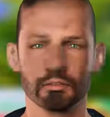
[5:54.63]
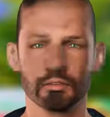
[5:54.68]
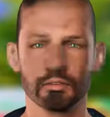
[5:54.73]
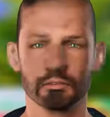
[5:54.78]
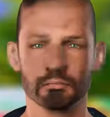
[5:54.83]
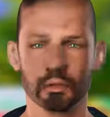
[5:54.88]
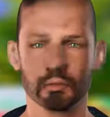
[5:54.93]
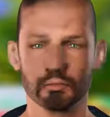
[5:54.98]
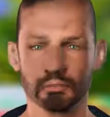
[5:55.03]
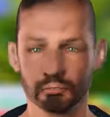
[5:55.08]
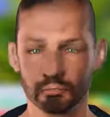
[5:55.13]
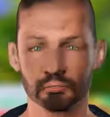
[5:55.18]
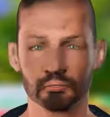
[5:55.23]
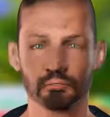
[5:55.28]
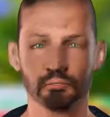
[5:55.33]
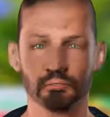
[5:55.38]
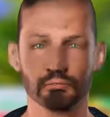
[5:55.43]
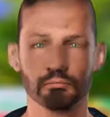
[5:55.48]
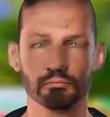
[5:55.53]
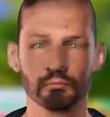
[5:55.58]
He says, are you
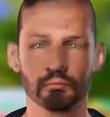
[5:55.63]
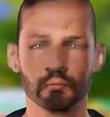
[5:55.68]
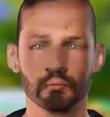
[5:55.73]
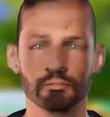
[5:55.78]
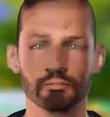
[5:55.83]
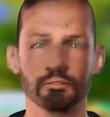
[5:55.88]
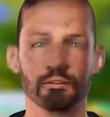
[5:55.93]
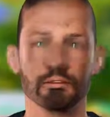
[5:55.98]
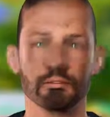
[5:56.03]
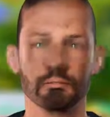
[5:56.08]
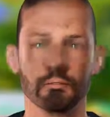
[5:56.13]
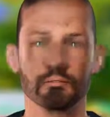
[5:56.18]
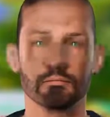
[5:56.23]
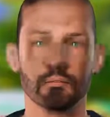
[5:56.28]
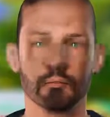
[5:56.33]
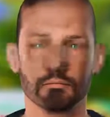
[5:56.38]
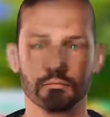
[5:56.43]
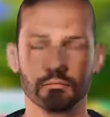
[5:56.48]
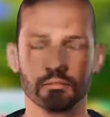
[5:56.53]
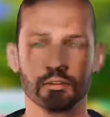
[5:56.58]
finished? Even though the prophetic
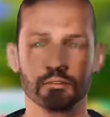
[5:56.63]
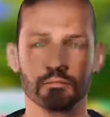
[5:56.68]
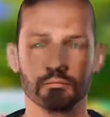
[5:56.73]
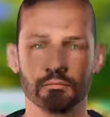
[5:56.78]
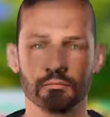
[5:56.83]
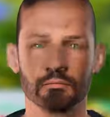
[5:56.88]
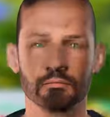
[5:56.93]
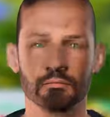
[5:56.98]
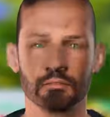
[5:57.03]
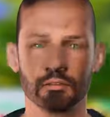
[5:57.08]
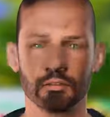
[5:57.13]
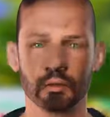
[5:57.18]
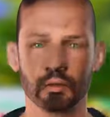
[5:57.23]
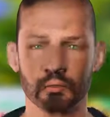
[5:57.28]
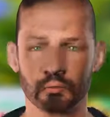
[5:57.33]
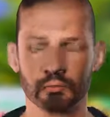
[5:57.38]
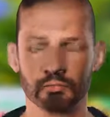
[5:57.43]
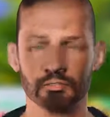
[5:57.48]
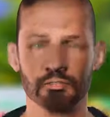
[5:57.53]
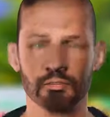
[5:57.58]
tradition is weak, we
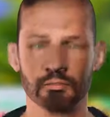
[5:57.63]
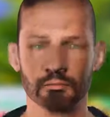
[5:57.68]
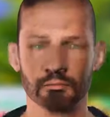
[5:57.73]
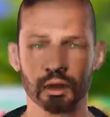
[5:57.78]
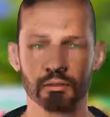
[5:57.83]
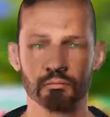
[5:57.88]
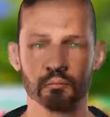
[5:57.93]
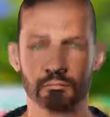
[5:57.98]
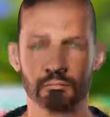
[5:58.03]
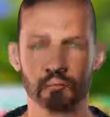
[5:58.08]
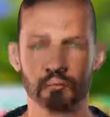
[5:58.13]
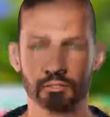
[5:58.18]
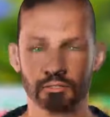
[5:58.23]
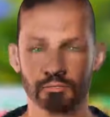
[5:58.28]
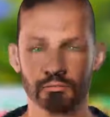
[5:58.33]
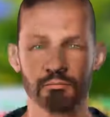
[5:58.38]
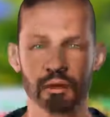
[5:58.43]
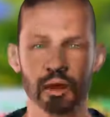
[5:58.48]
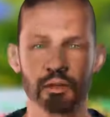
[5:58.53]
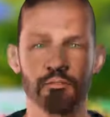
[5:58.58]
understand that, but the
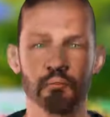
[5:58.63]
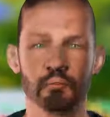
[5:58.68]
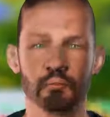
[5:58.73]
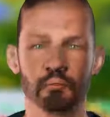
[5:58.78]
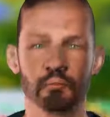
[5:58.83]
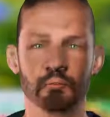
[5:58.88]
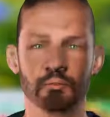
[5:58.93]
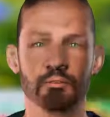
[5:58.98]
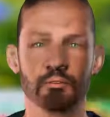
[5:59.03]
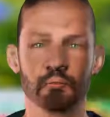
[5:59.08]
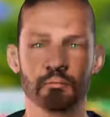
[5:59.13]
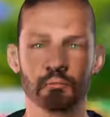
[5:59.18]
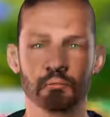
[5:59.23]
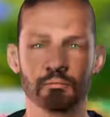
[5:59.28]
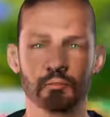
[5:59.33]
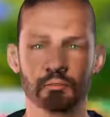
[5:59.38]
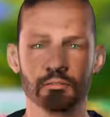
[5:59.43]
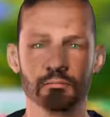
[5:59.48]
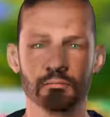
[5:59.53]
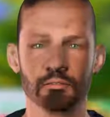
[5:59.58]
seerah is not dealt with
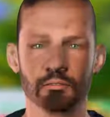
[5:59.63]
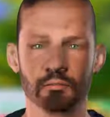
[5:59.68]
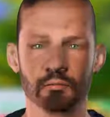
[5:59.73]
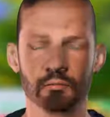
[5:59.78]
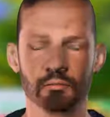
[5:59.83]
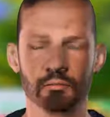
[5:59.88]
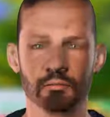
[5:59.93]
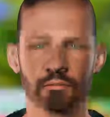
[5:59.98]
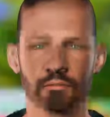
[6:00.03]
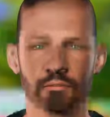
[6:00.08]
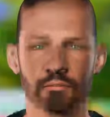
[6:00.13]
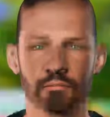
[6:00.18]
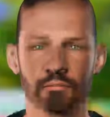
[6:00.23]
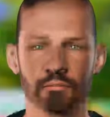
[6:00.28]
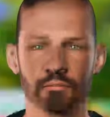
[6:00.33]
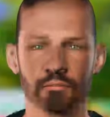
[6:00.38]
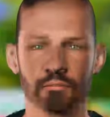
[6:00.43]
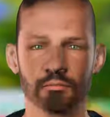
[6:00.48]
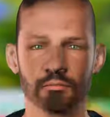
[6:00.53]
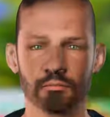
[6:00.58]
accordingly to the ahkam
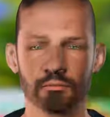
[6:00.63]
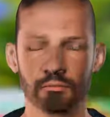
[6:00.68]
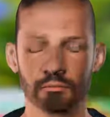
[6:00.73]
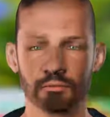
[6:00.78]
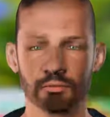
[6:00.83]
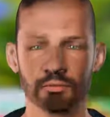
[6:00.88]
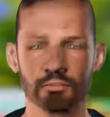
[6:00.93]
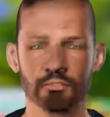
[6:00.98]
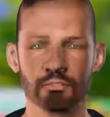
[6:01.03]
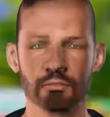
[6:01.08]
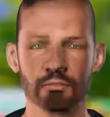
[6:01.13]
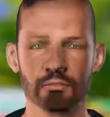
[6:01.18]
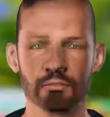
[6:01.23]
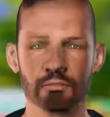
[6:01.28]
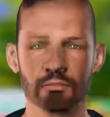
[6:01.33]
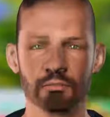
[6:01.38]
or the rulings.